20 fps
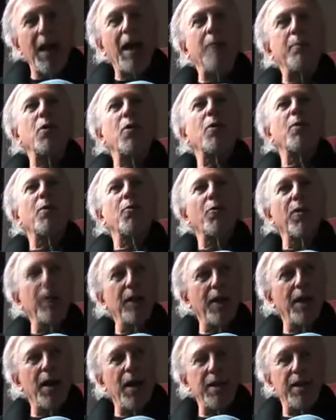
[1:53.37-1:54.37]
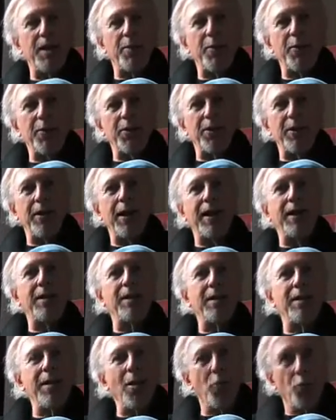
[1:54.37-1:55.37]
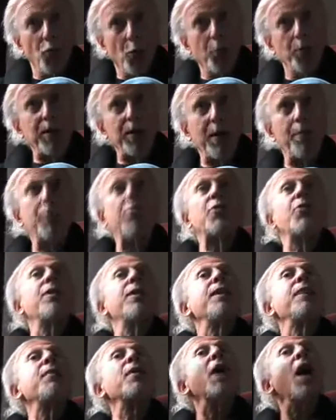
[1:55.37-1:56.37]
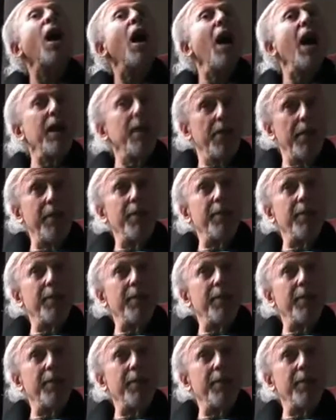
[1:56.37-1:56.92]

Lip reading: I'm talking about really high temperature, like room temperature, and even higher,